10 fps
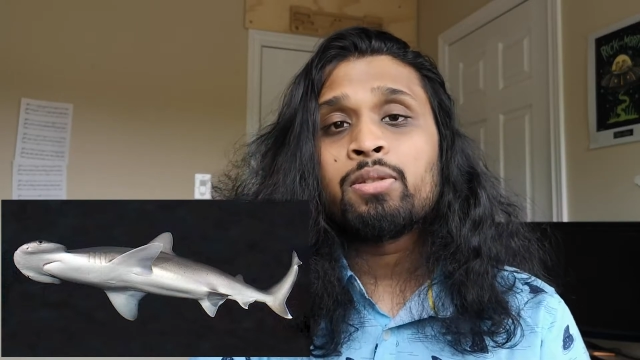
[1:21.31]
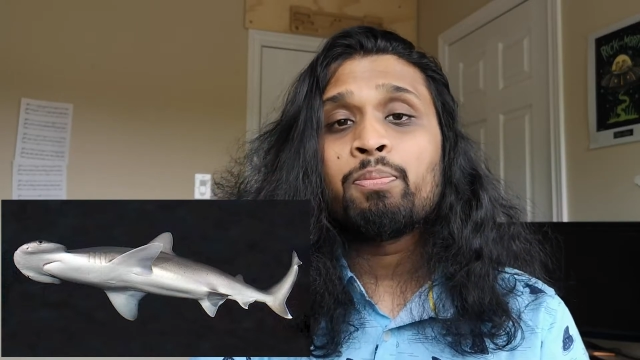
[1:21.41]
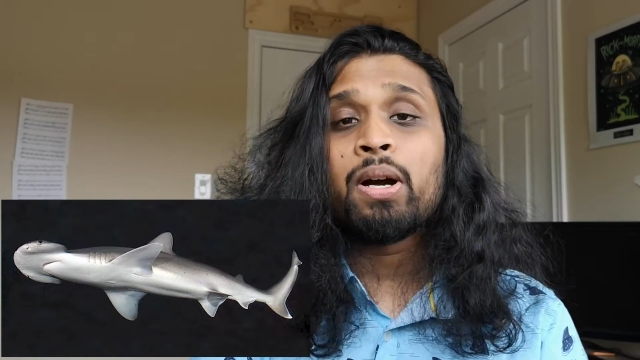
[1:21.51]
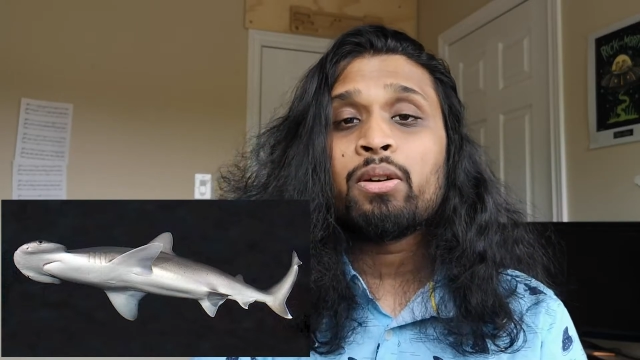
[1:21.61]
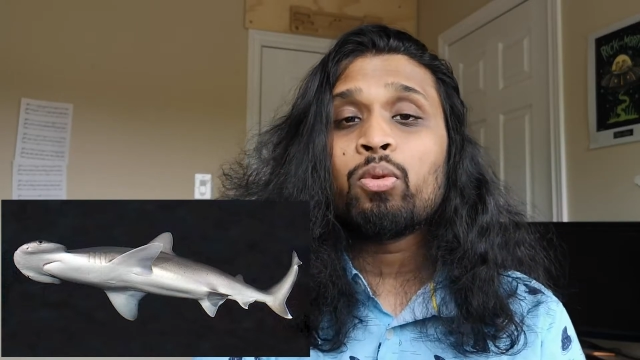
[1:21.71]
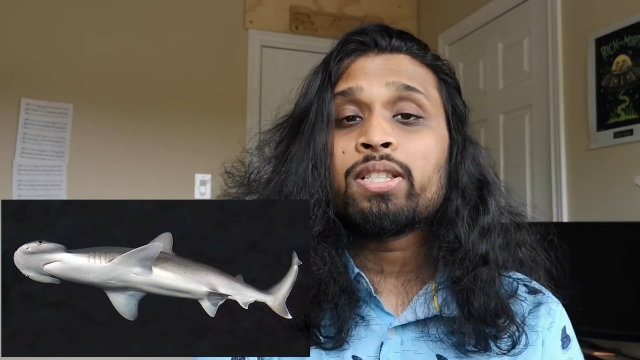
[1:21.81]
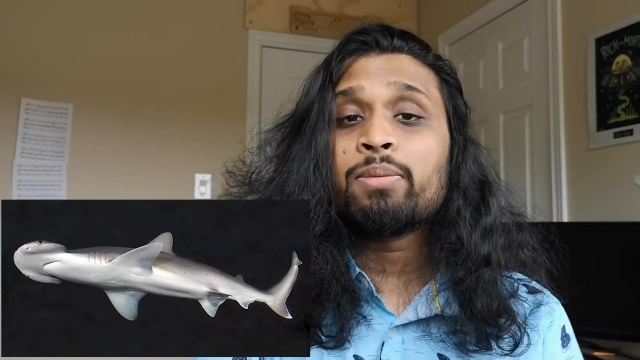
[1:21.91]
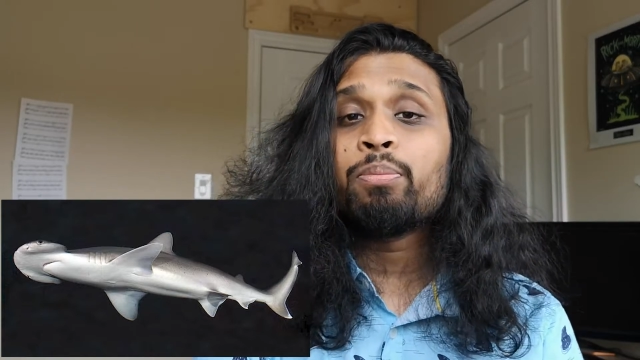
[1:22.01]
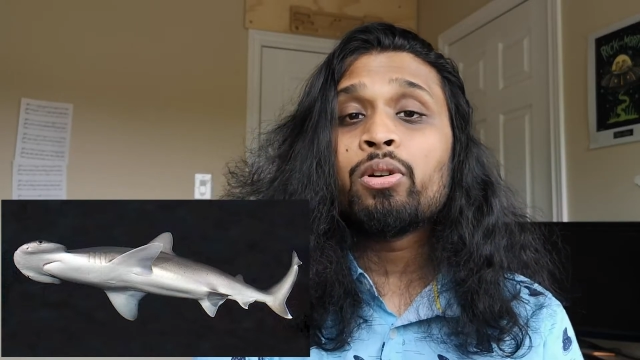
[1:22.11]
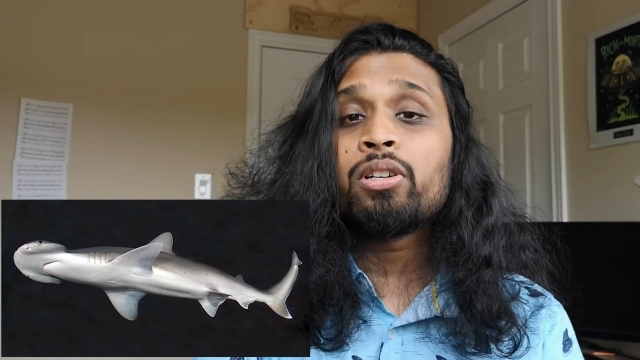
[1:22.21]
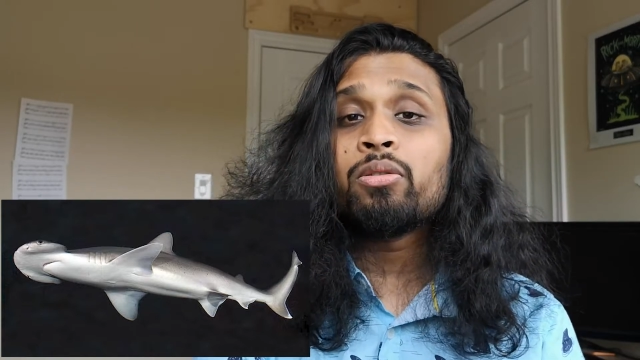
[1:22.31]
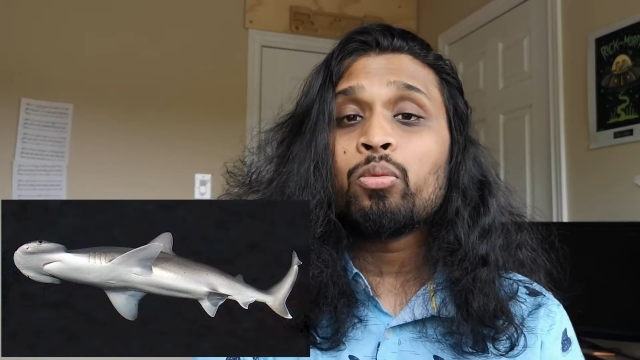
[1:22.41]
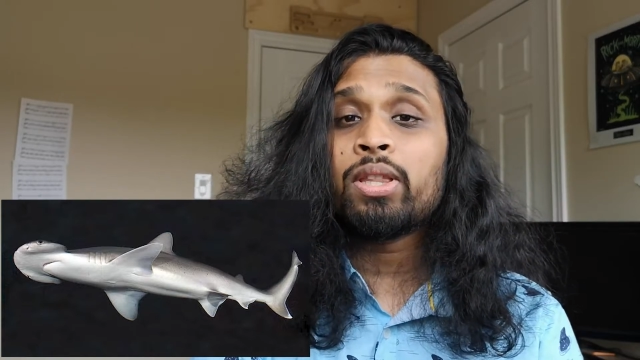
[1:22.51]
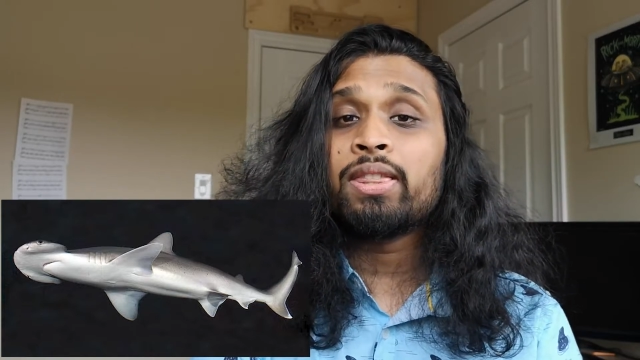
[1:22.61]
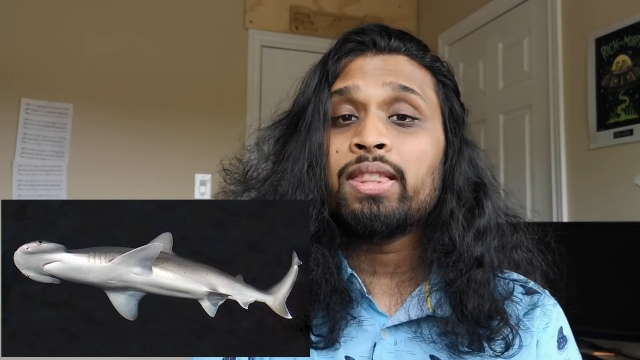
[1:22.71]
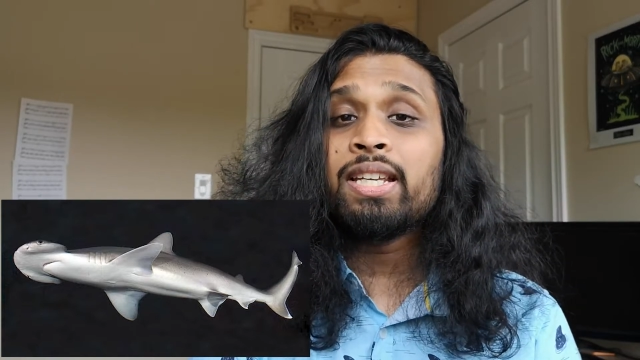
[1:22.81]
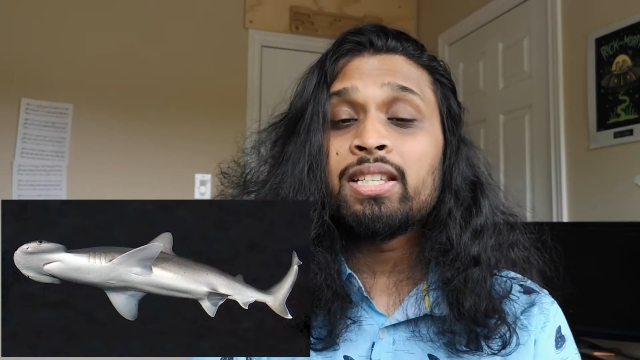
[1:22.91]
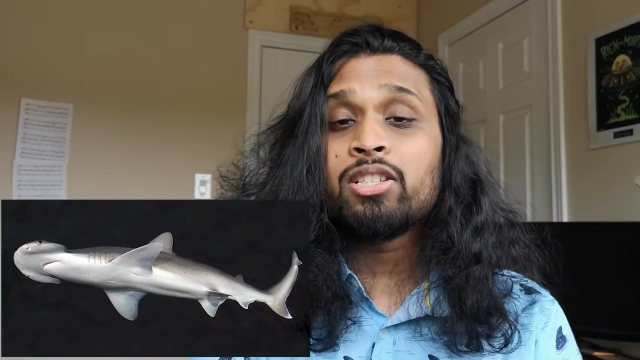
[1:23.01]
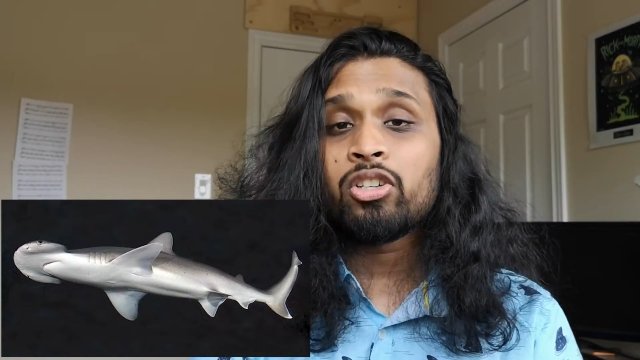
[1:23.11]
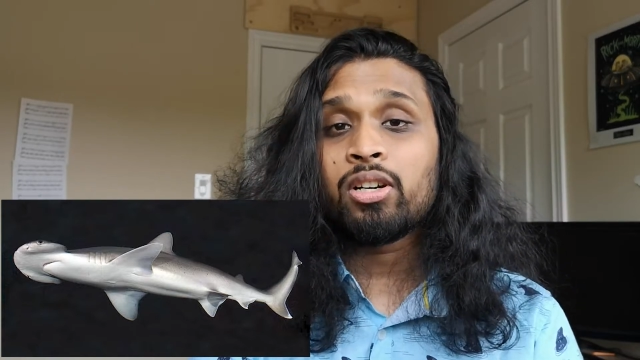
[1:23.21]
But what's important with
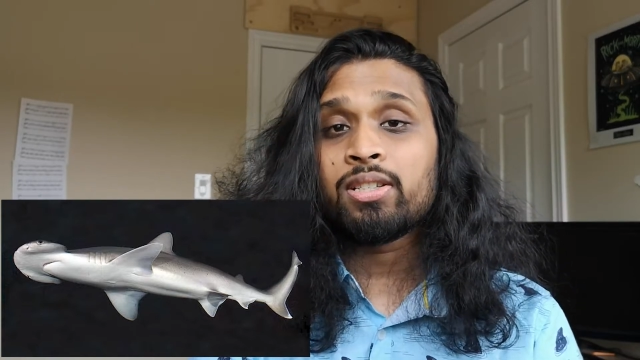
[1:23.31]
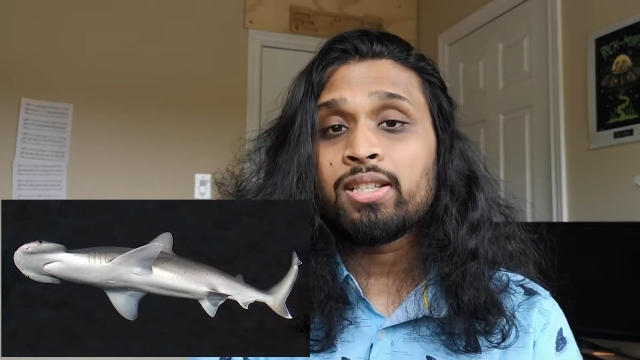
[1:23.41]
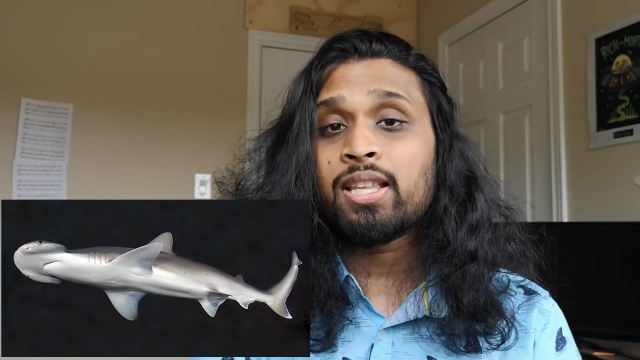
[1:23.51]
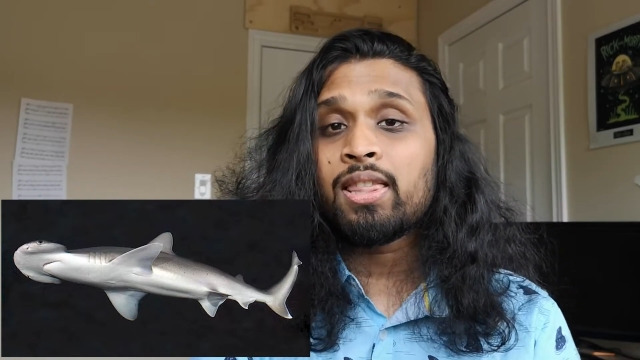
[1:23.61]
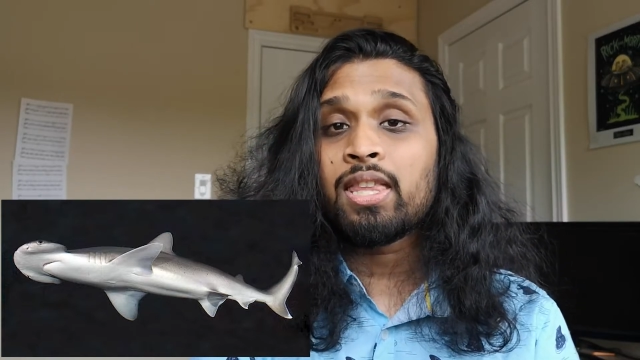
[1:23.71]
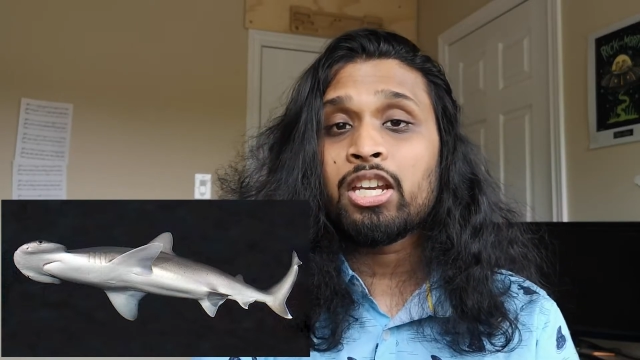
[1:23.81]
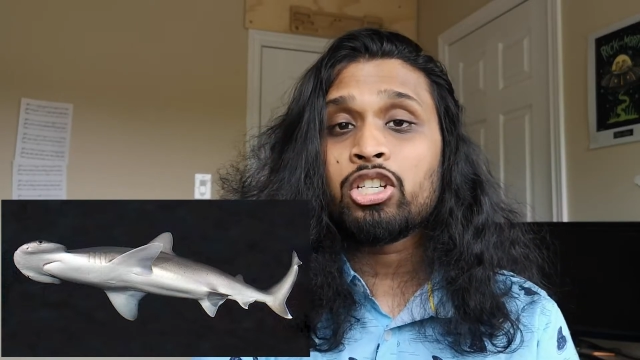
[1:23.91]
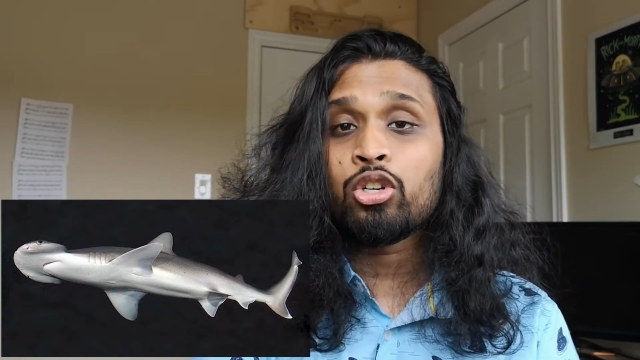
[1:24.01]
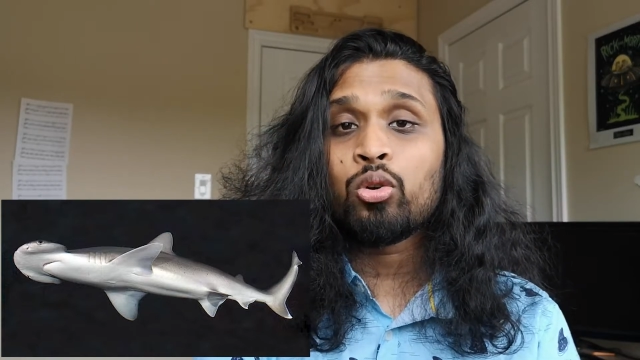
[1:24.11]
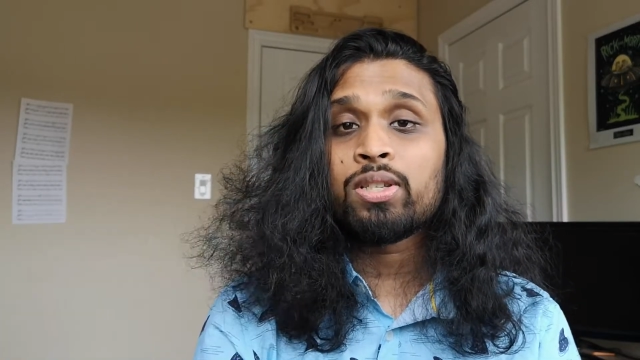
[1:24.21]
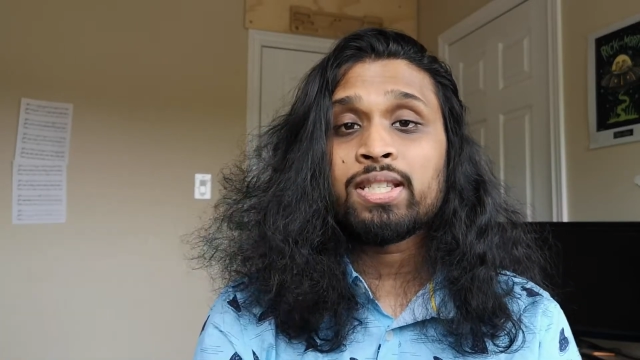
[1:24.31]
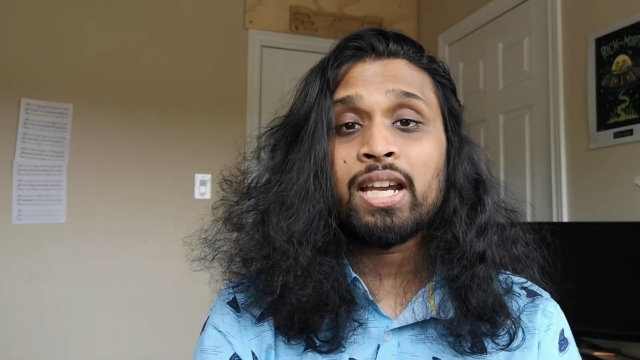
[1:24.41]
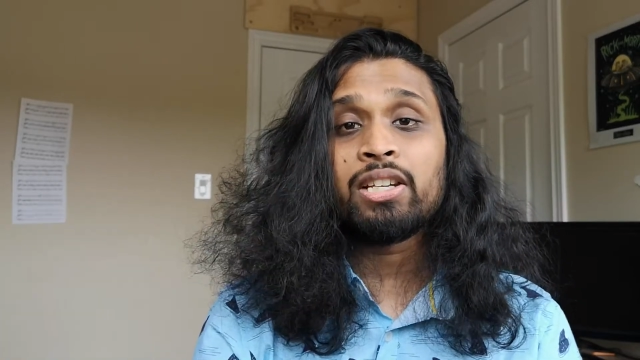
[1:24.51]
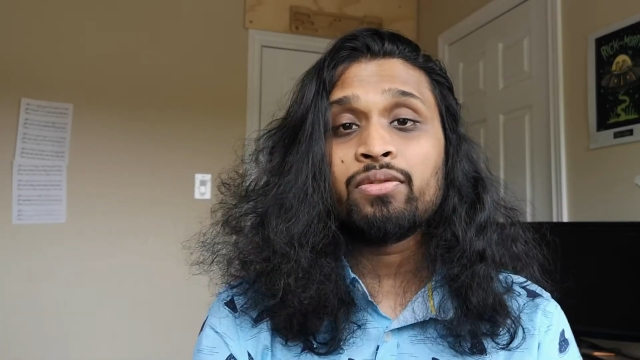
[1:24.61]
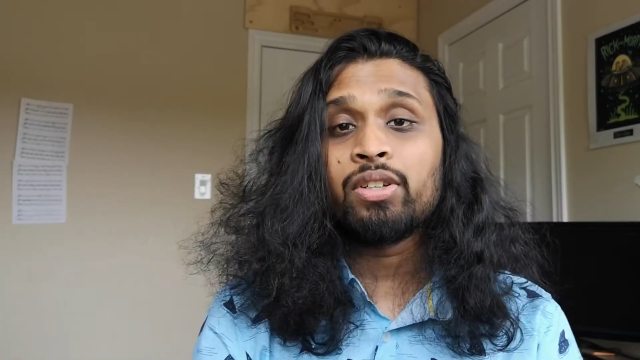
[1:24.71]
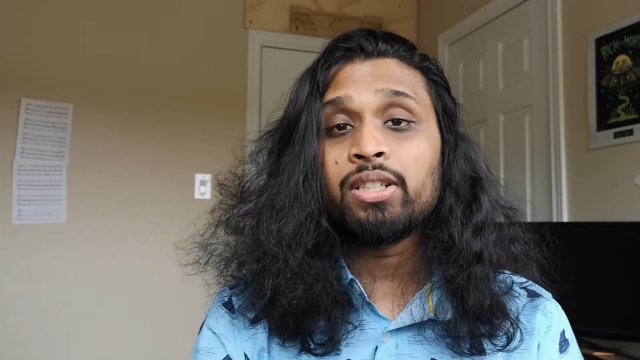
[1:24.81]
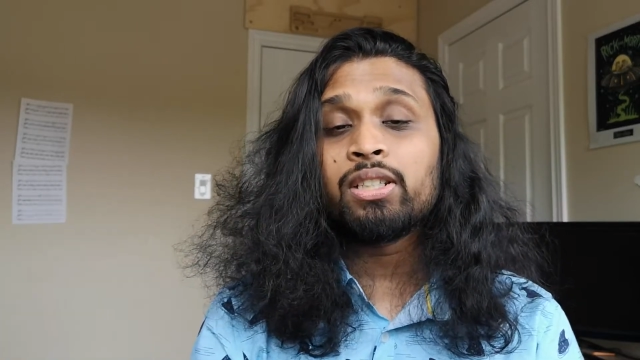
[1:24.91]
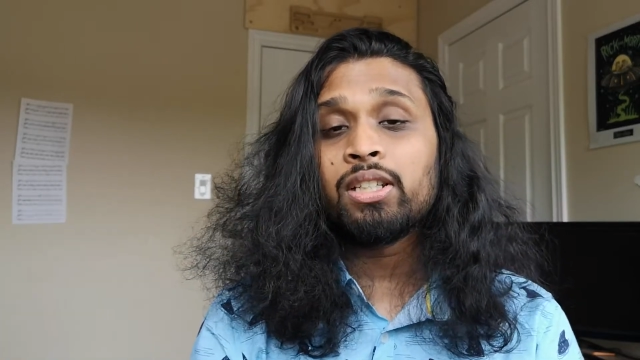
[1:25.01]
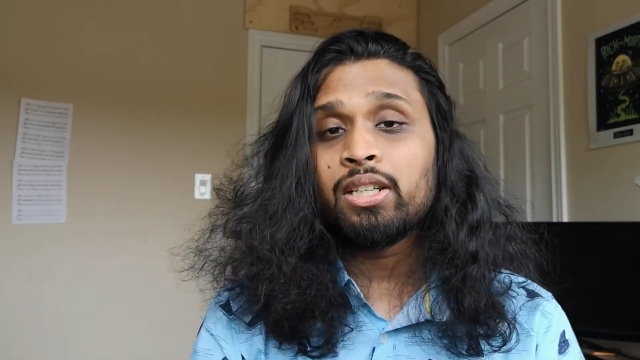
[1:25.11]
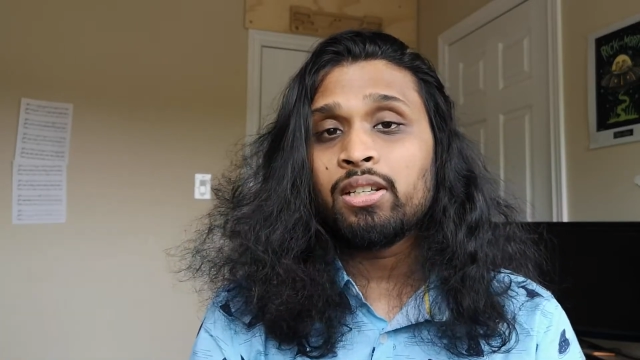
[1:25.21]
these sharks is that they show site
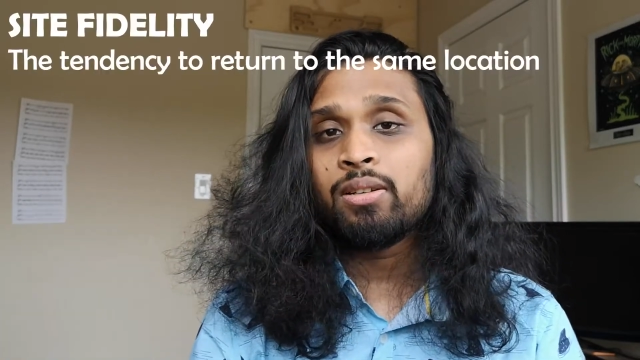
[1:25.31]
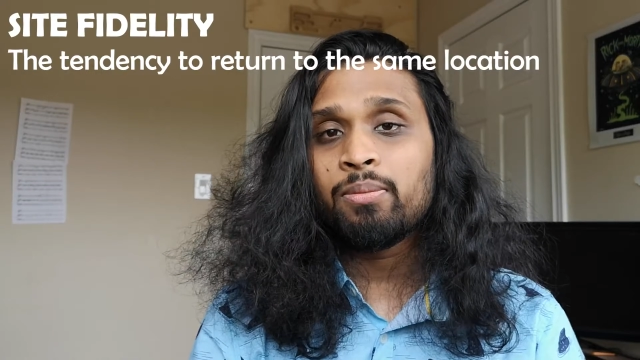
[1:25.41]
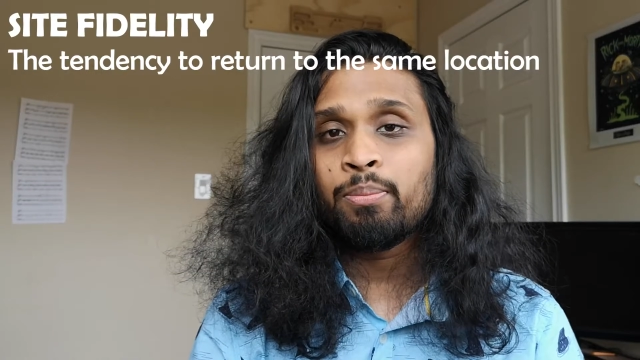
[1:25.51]
fidelity,